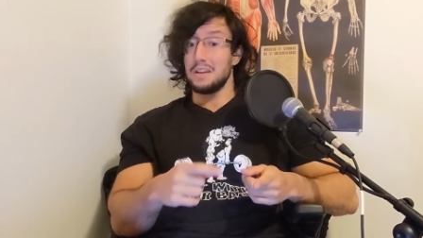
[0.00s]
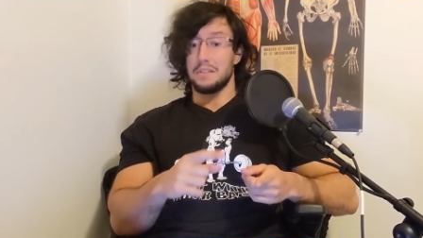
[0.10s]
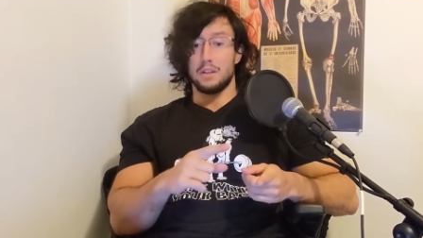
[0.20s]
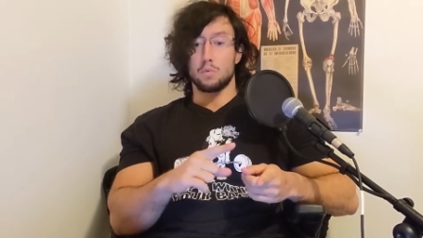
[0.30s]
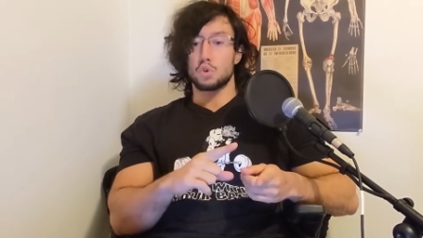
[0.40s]

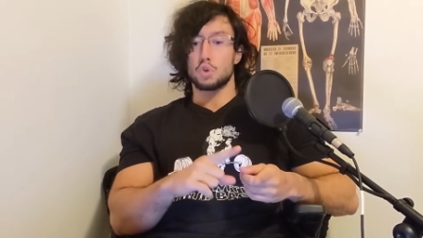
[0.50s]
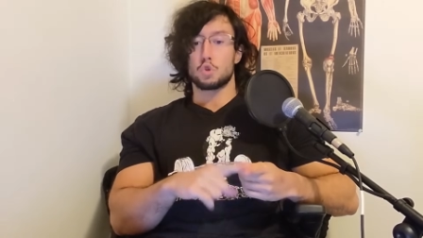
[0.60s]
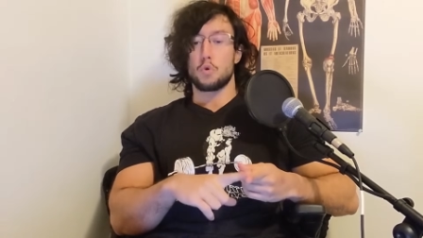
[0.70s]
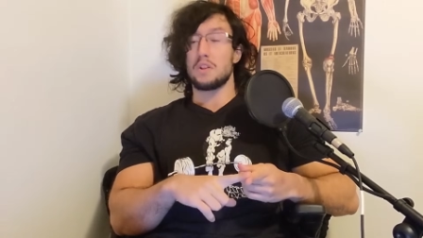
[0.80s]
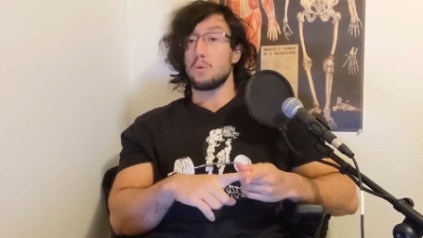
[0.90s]
they don't
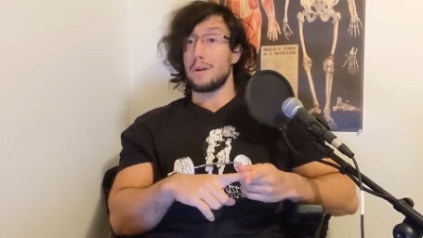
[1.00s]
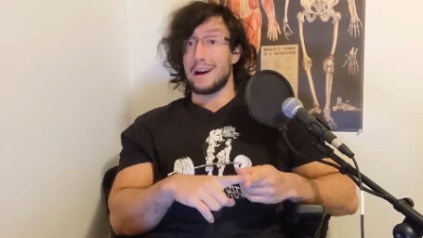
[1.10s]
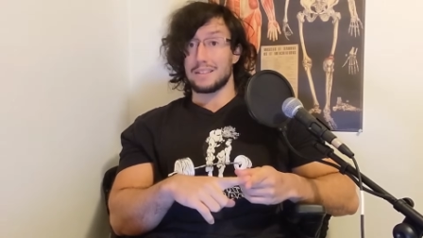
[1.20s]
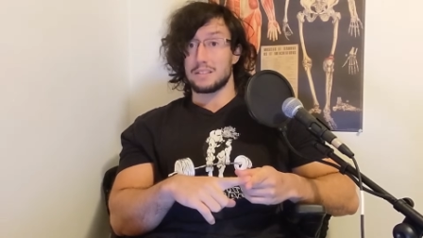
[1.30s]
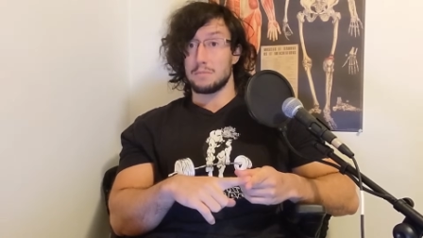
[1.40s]
just train your
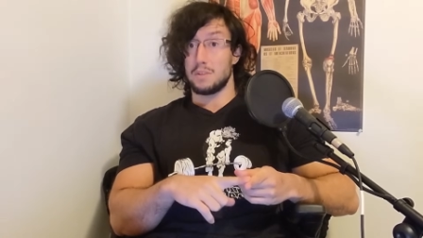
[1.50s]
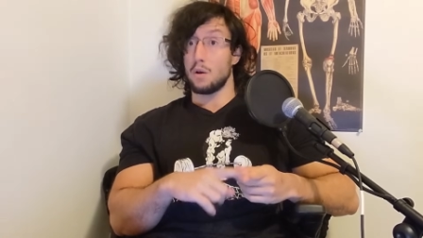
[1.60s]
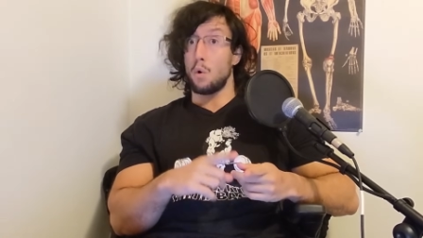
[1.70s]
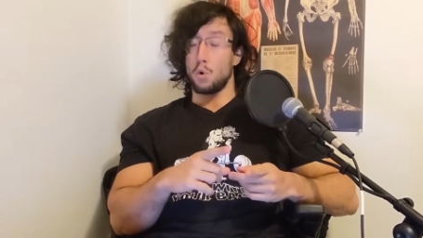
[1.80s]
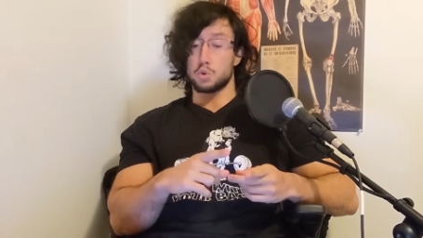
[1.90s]
lats, they
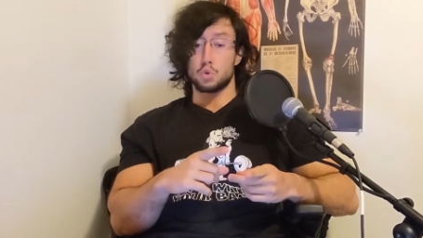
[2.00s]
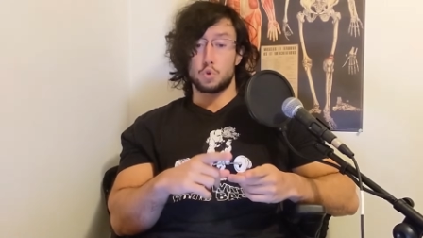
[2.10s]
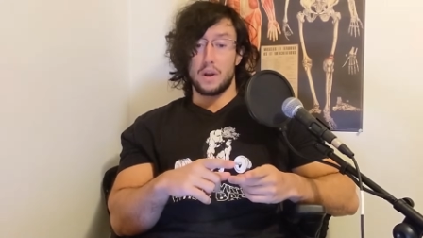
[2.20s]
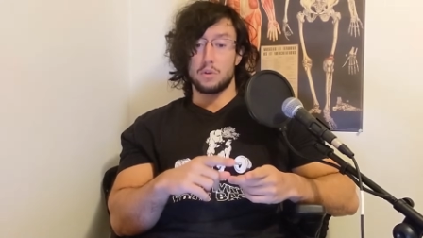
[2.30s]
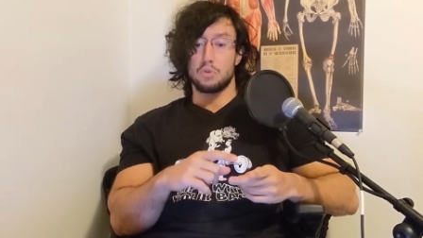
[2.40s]
also
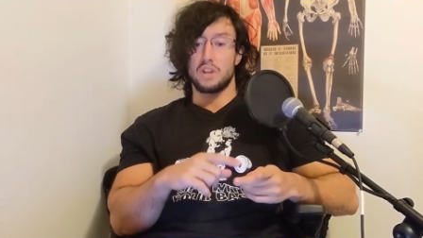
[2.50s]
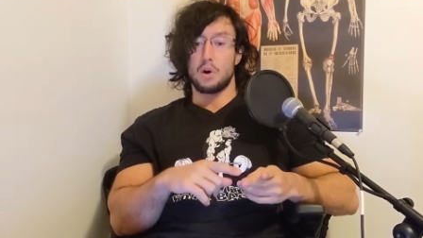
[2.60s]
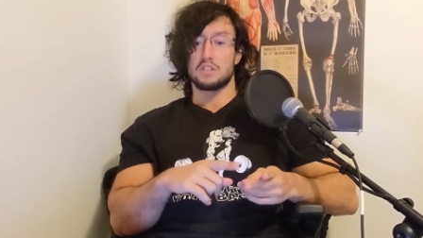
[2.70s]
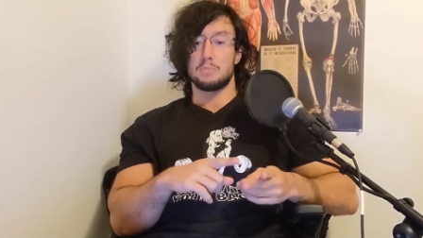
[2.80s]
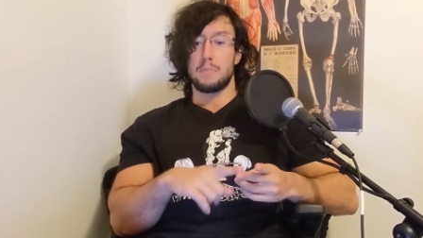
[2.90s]
train the
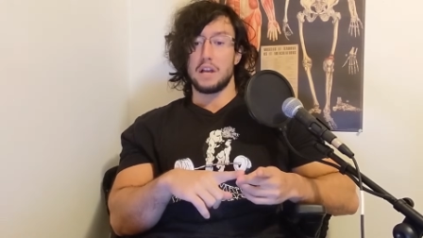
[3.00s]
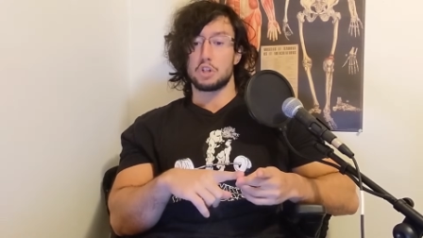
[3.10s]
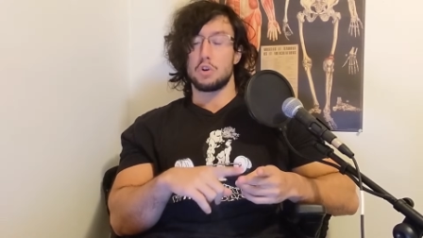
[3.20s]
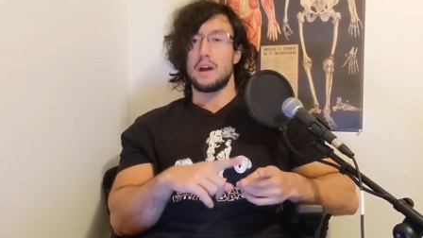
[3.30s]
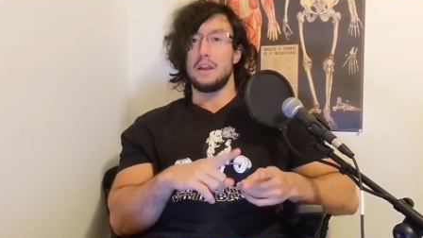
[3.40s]
teres
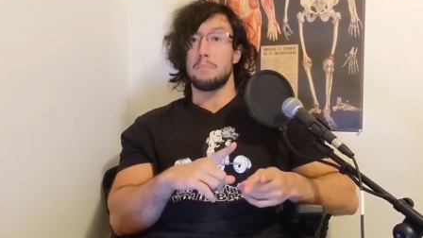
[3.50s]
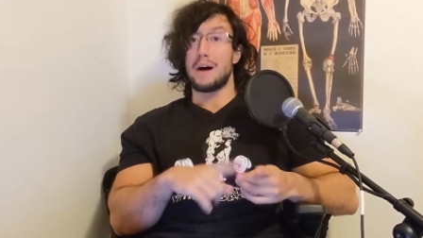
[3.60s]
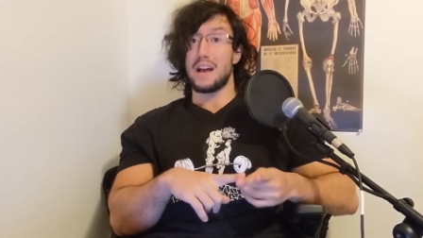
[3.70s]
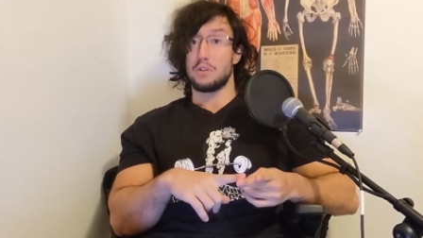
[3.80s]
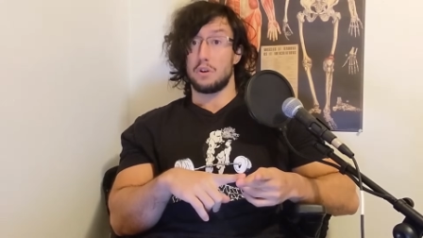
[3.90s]
major and
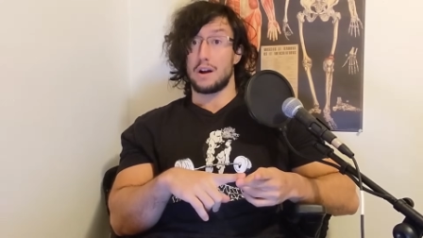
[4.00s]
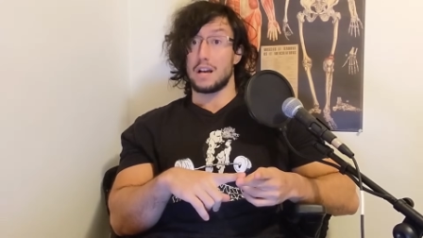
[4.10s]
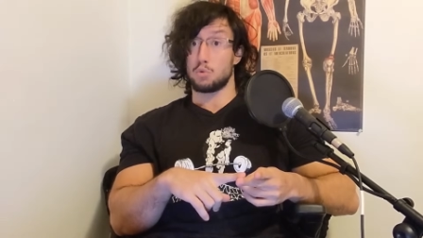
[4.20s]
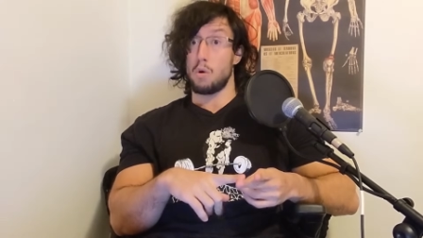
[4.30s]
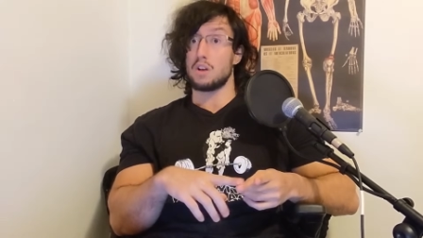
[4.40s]
minor,
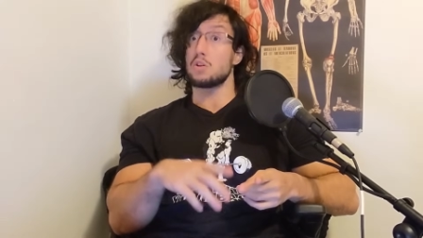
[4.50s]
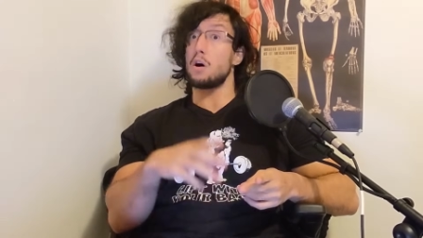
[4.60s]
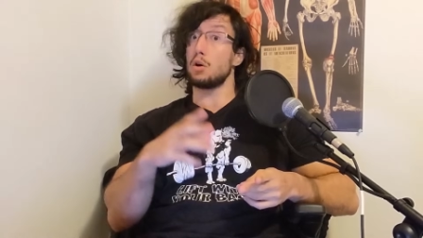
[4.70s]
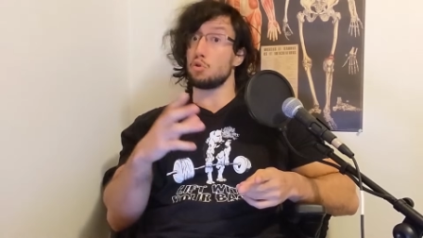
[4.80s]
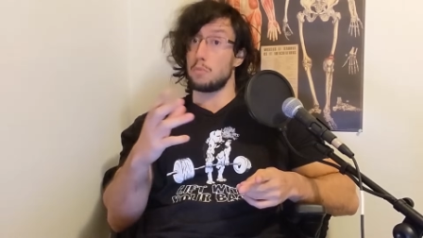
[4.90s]
as well as
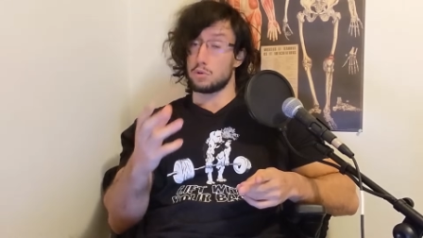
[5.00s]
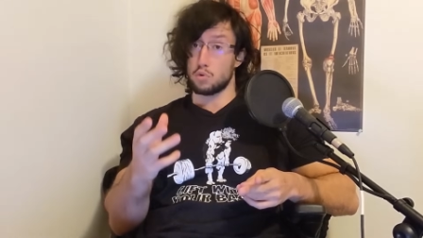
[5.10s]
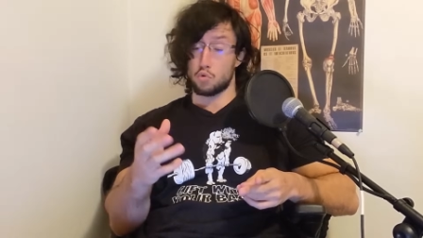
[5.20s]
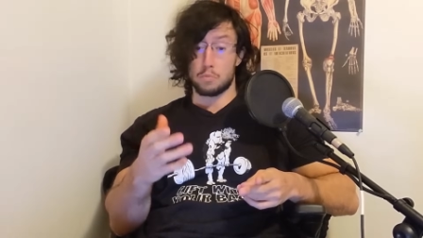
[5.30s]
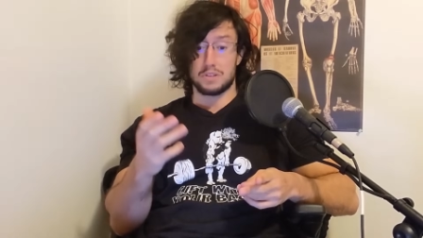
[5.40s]
other
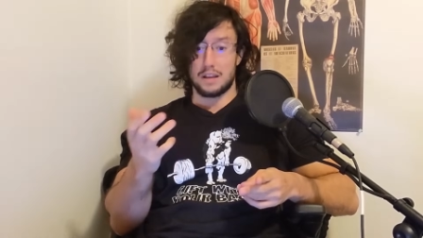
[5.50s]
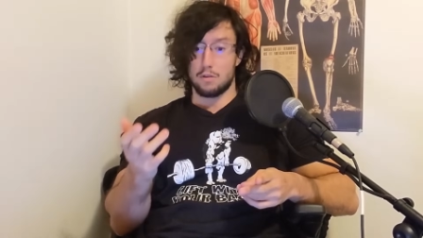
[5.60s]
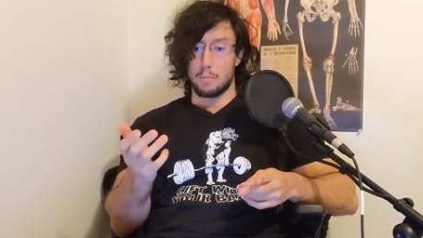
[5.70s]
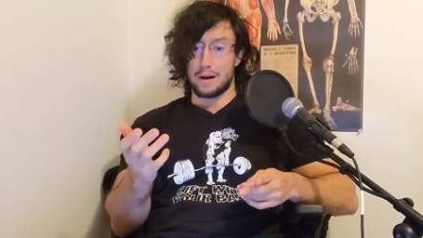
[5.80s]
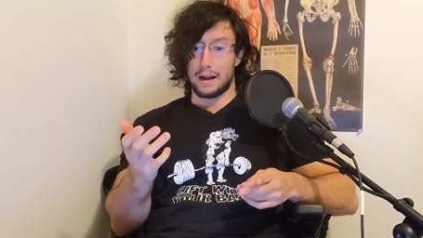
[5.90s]
muscle groups
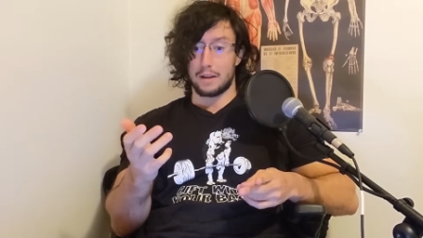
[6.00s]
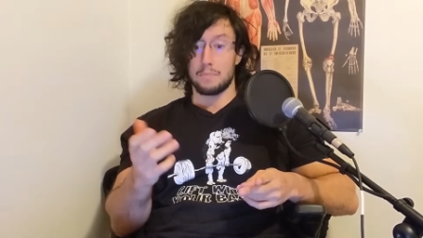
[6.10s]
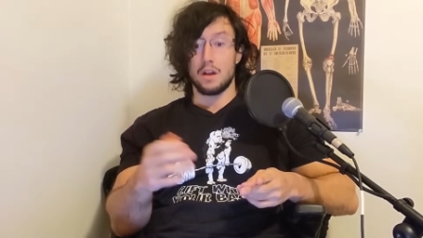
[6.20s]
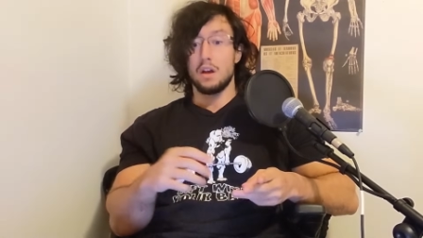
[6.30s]
in the back.